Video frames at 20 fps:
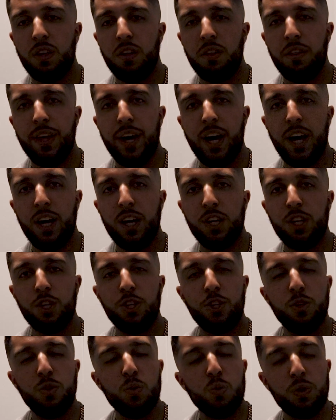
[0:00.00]
that
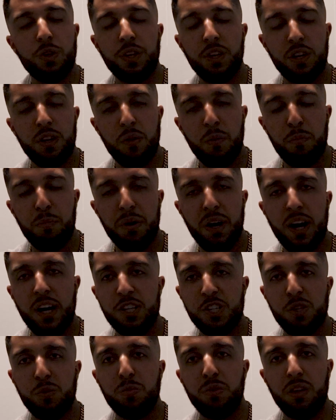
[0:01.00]
you can
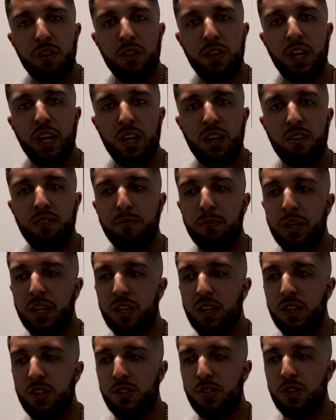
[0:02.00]
possibly think of.
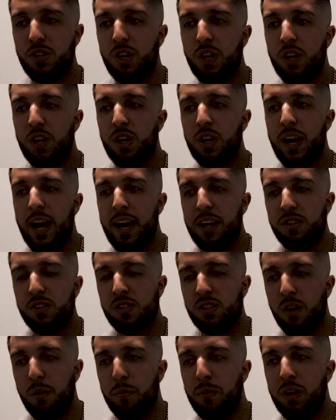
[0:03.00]
Because as
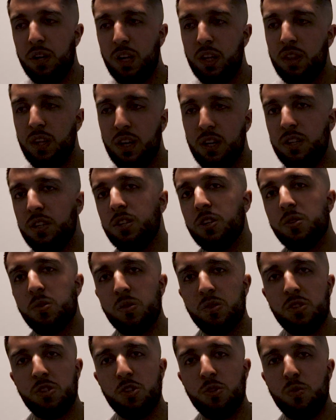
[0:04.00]
somebody that deals
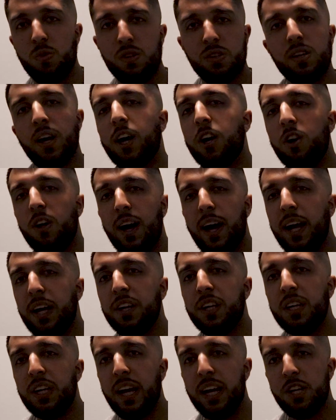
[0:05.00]
with suicidal
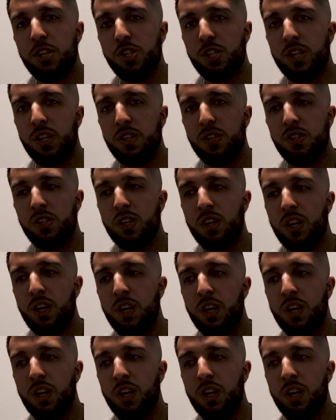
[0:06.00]
ideations,